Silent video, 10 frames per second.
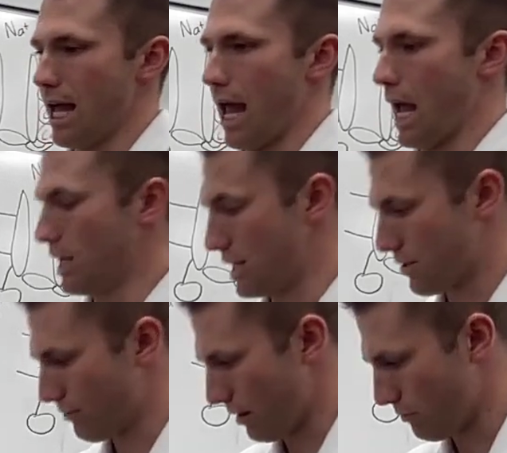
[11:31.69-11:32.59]
and
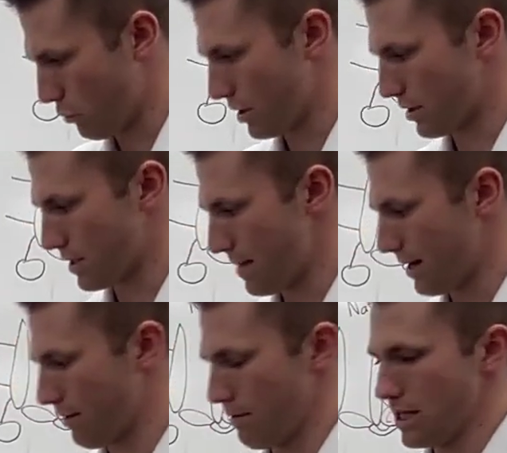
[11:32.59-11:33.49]
it's with respect
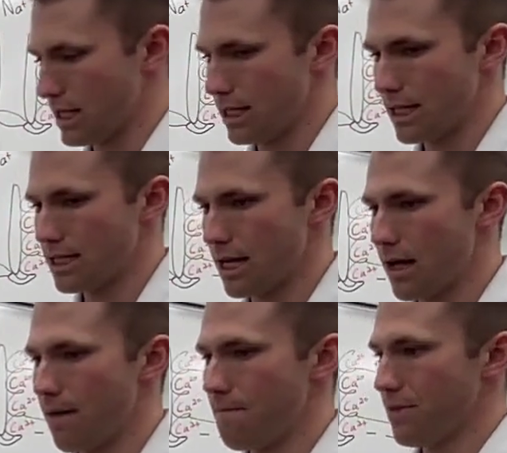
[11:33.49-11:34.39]
from inside the
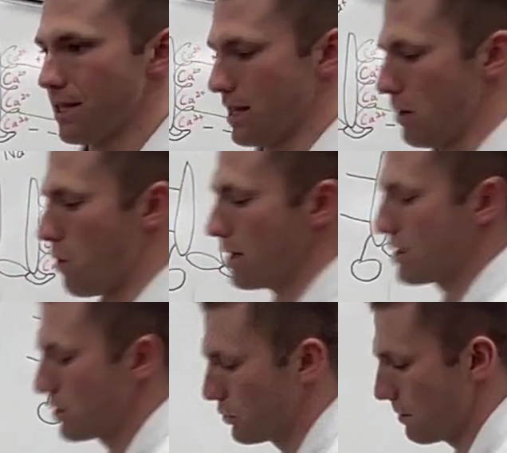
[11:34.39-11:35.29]
cell, they want
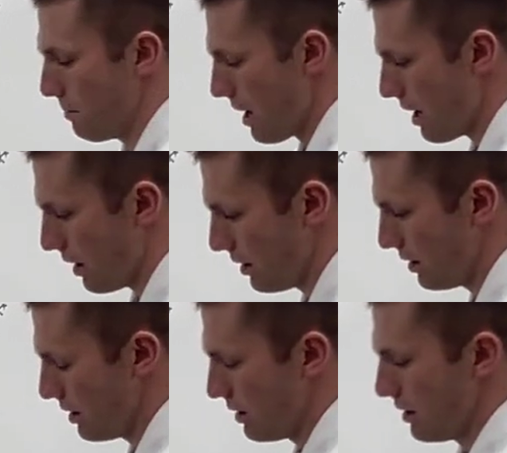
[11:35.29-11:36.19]
to
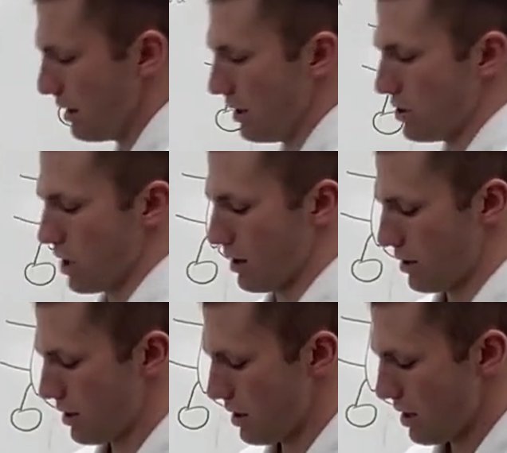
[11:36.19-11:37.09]
repel each
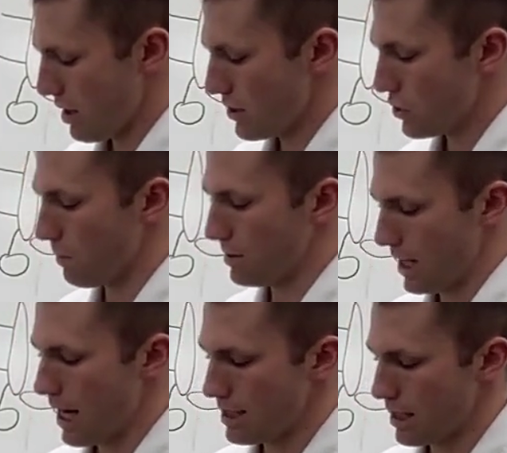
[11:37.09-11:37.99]
other. So
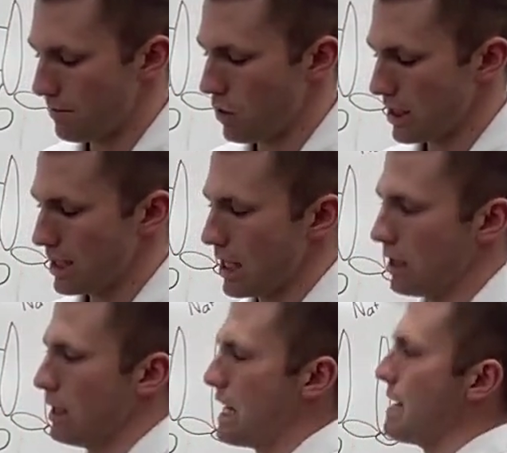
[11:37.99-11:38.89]
potassium wants to
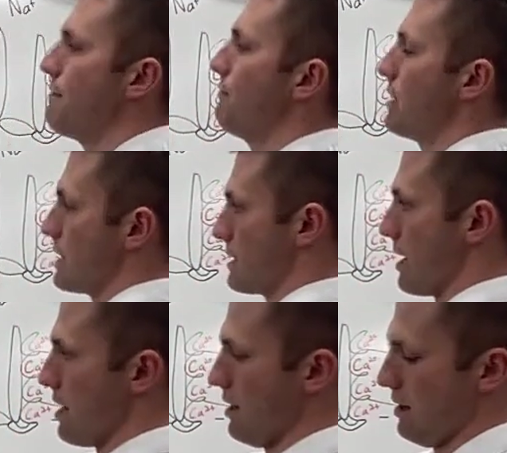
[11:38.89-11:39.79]
leave the
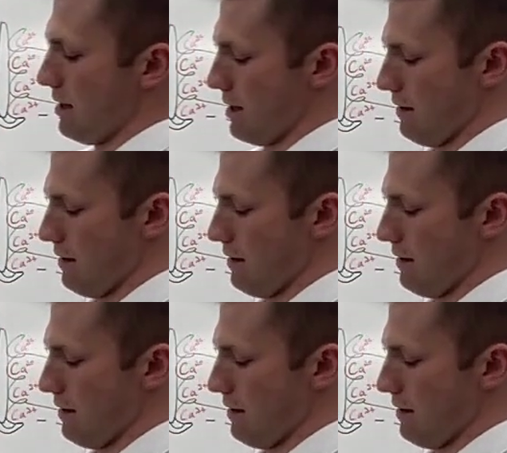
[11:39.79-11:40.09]
cell